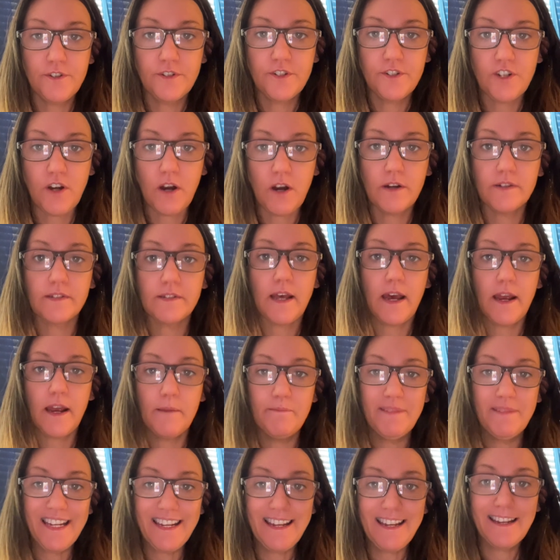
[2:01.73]
charts high. I'm
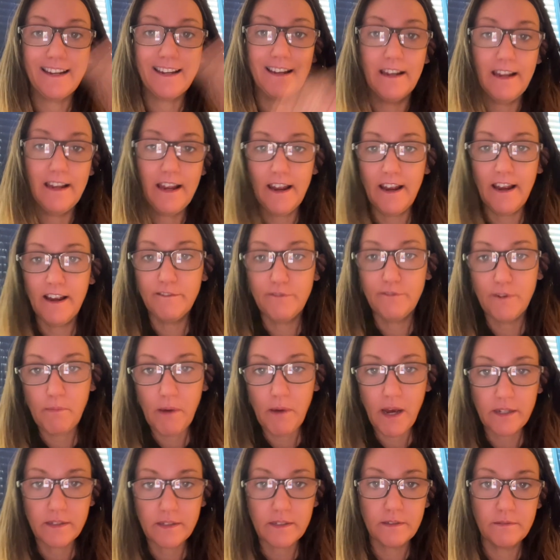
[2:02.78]
ticking every
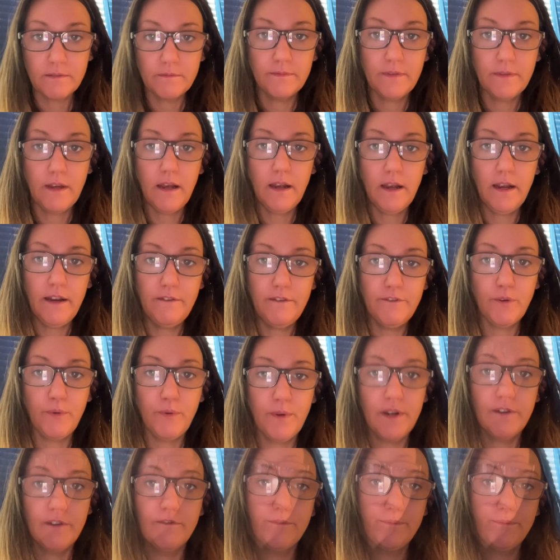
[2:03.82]
box, every
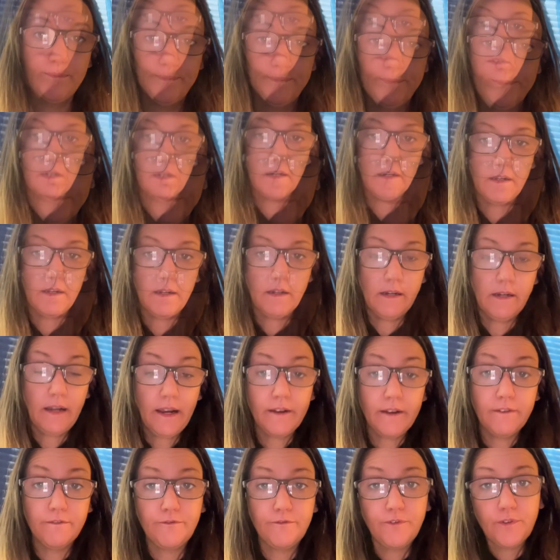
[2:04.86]
one of them.
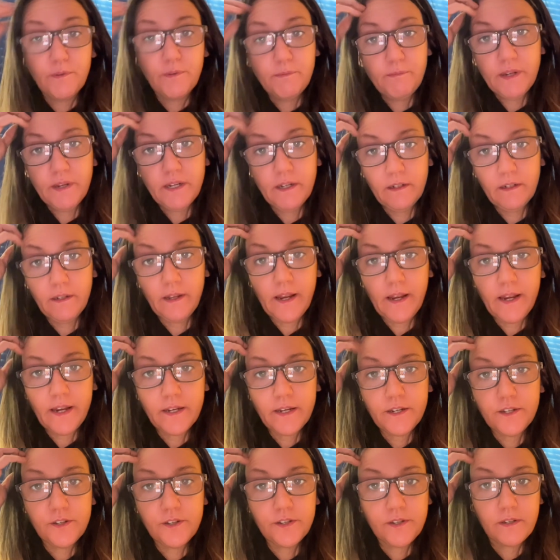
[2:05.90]
And for
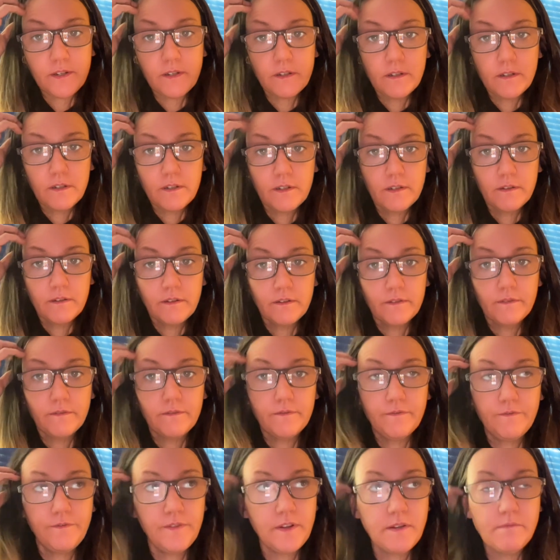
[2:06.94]
middle-aged
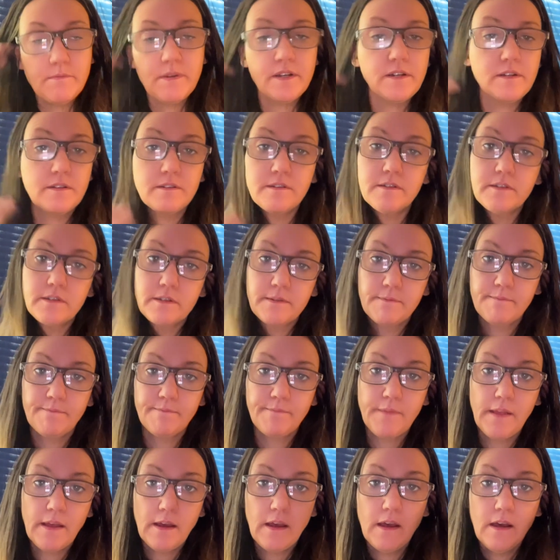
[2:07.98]
females,
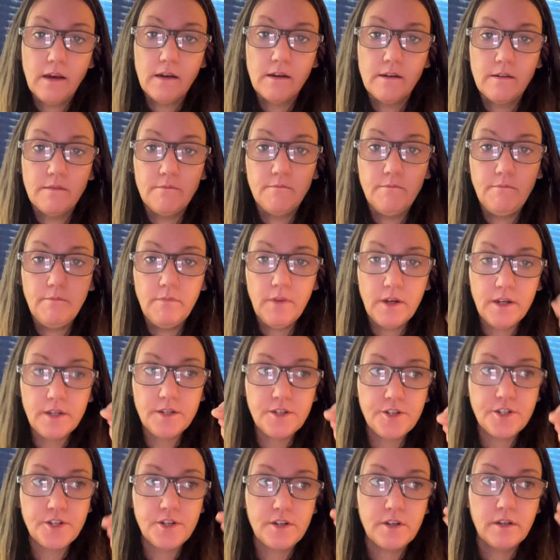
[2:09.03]

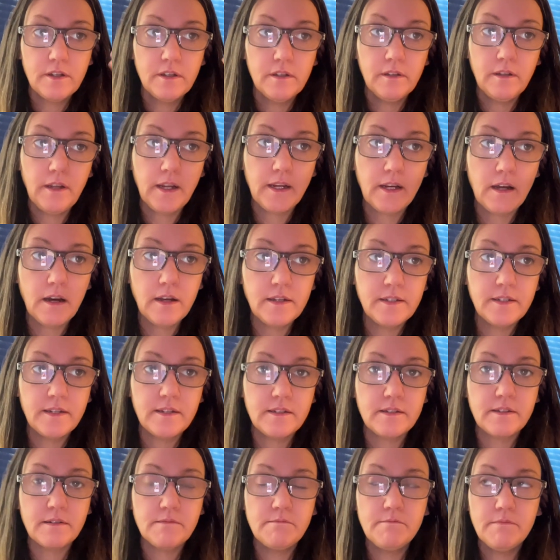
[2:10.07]
much like
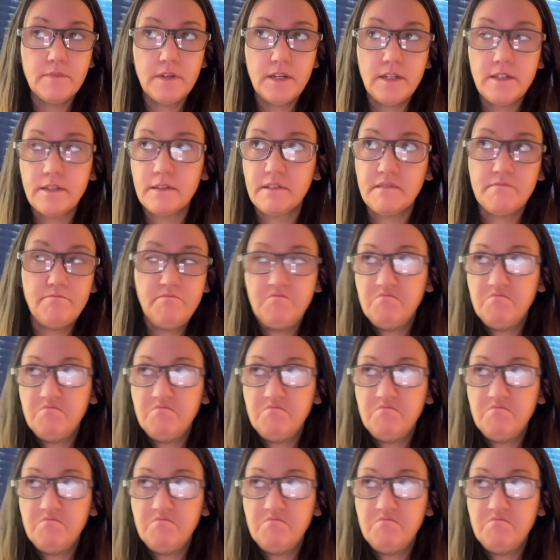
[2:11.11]
autism, it's